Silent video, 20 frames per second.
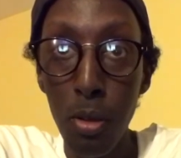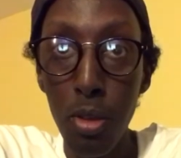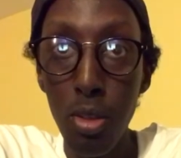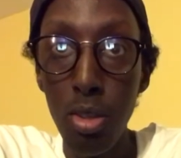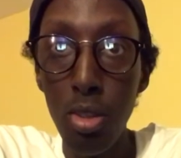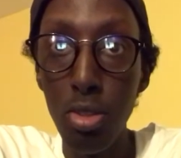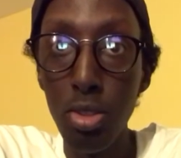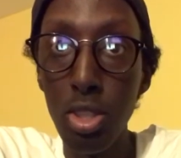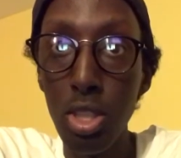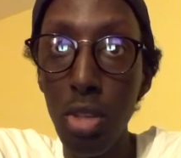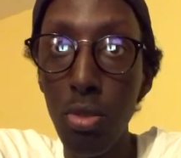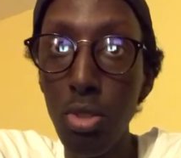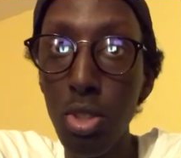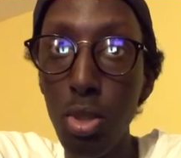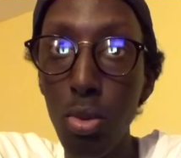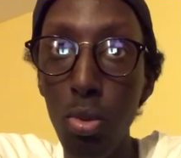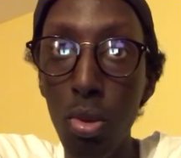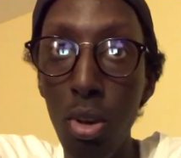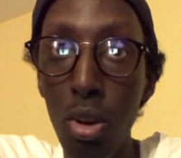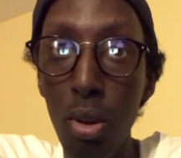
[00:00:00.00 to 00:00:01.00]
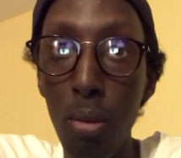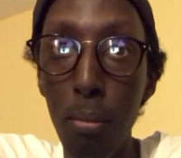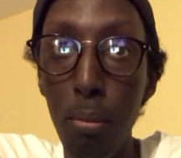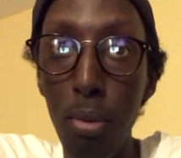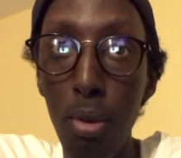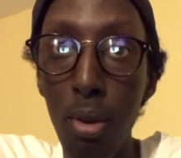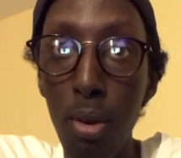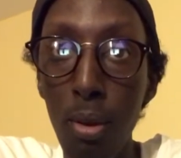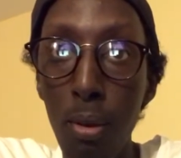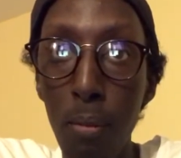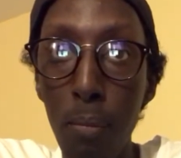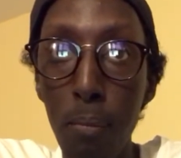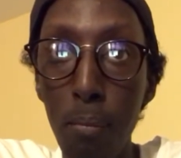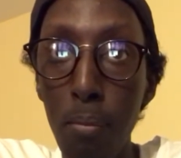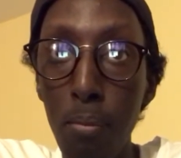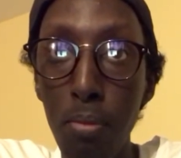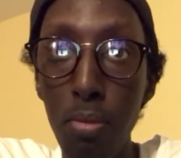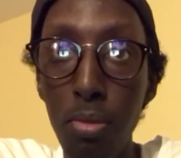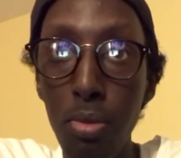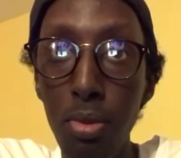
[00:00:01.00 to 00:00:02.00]
You know, say what you want, but
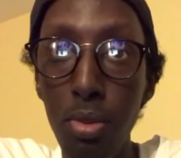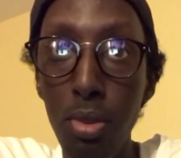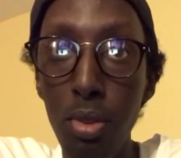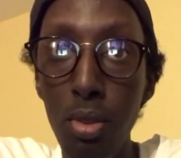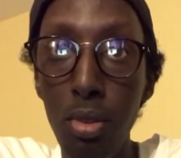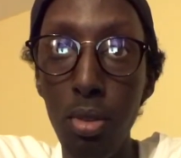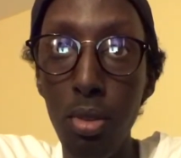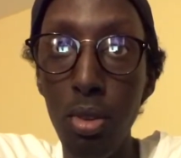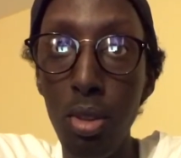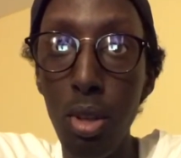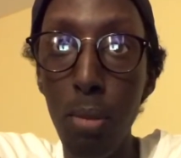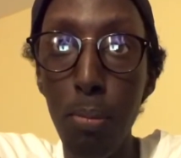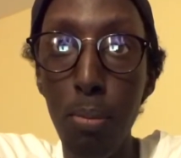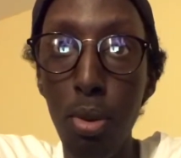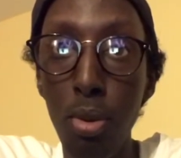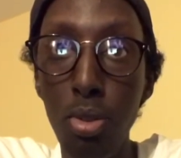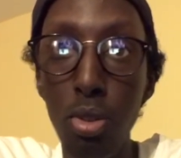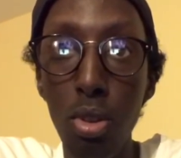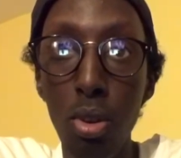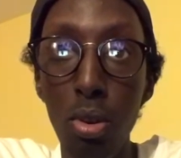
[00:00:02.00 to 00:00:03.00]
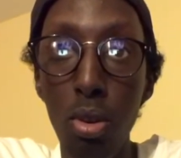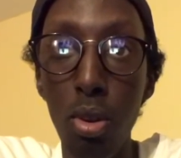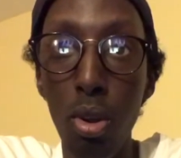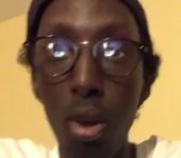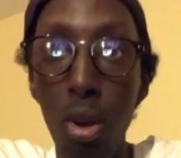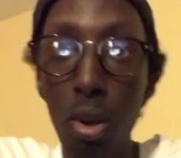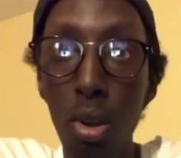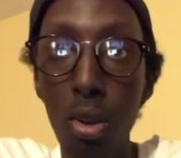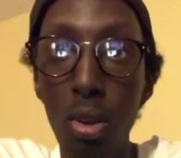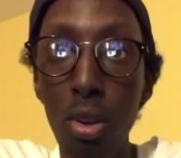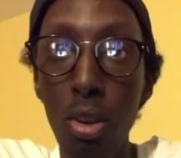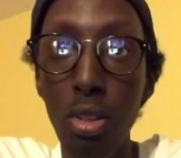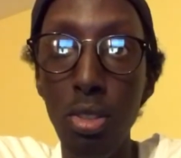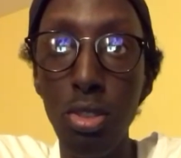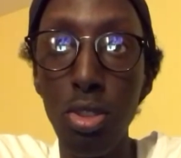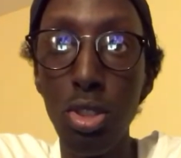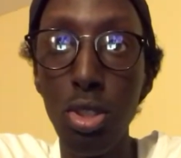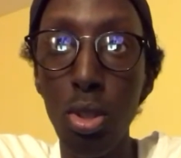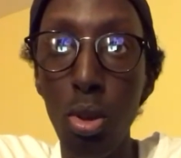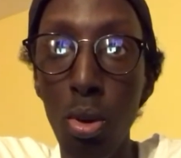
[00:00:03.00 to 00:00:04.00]
they put their heart and
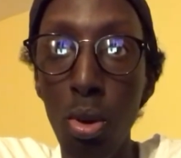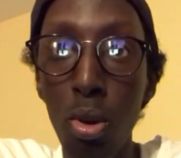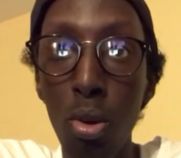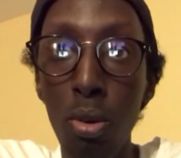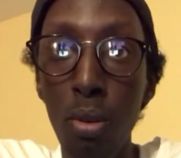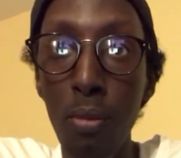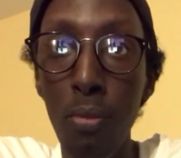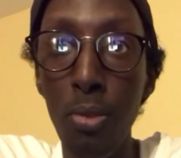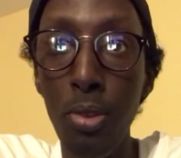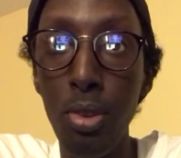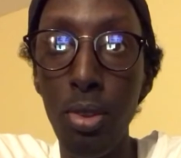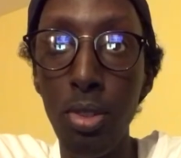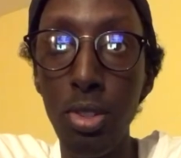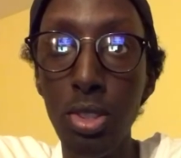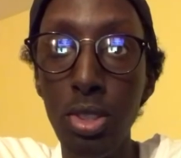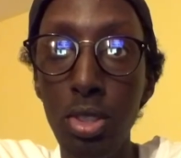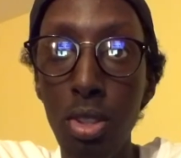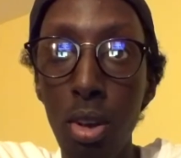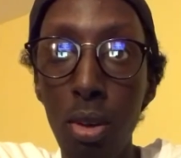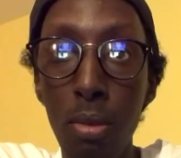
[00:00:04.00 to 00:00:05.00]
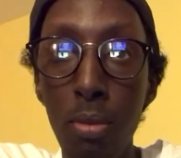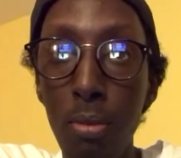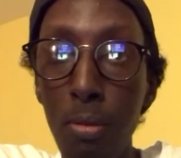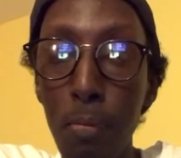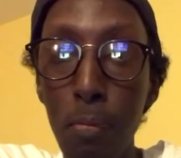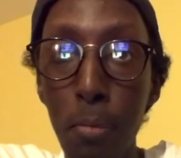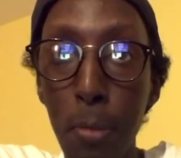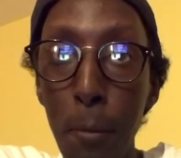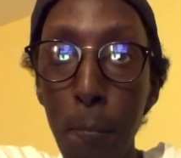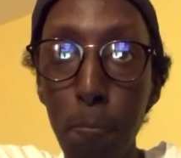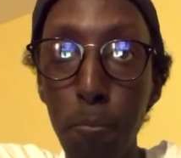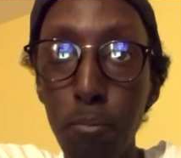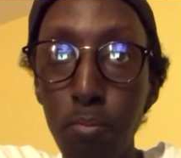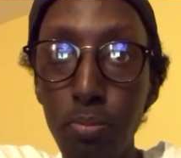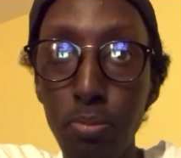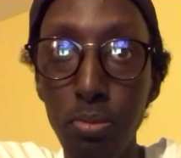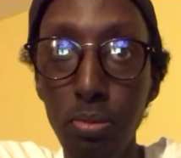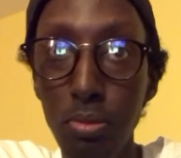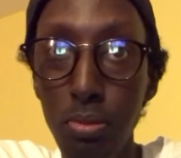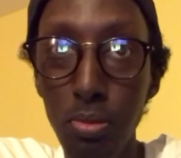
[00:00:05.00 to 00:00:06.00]
soul into this stuff,
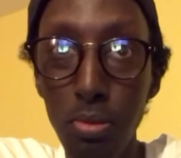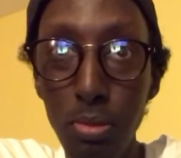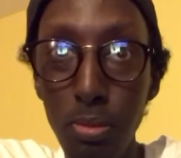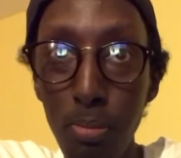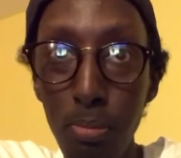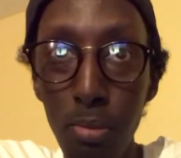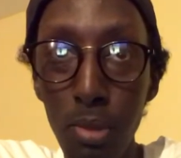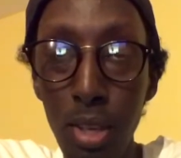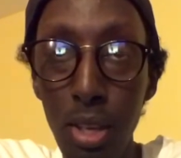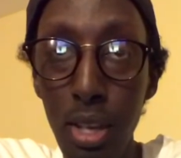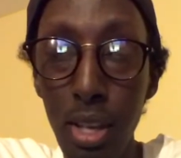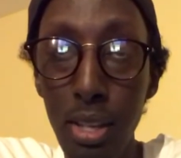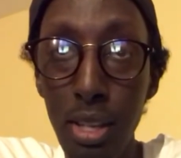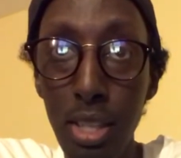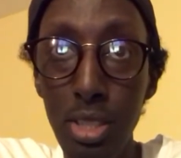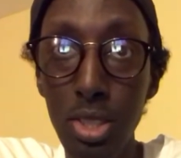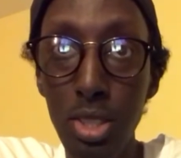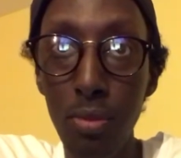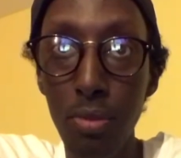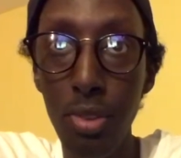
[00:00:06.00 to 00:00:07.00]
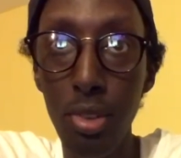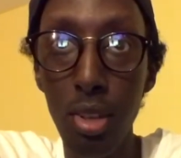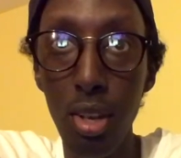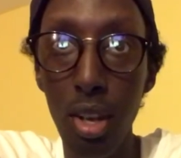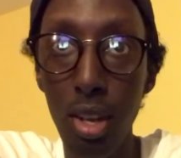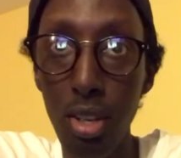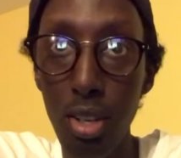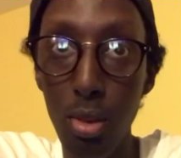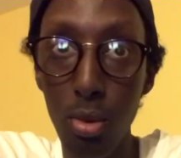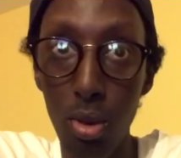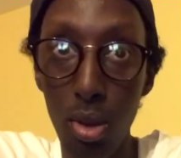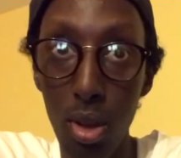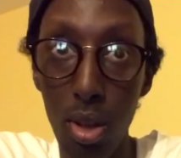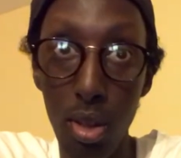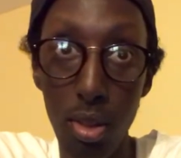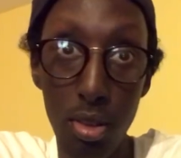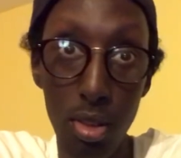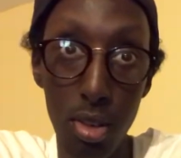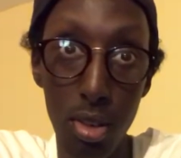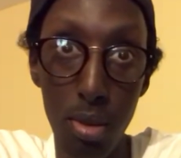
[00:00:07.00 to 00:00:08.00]
and that's something that I can
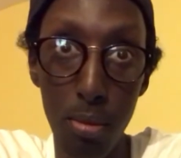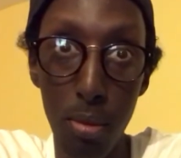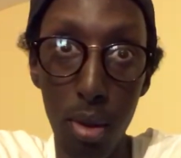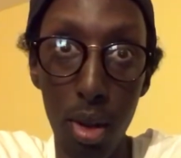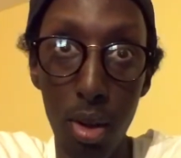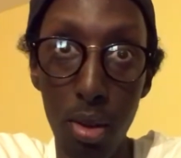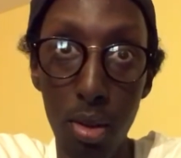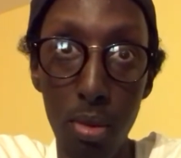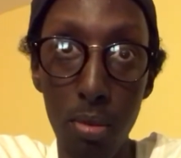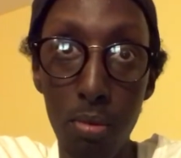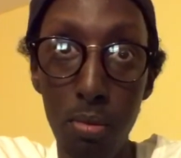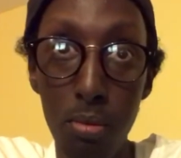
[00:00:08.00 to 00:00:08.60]
admire.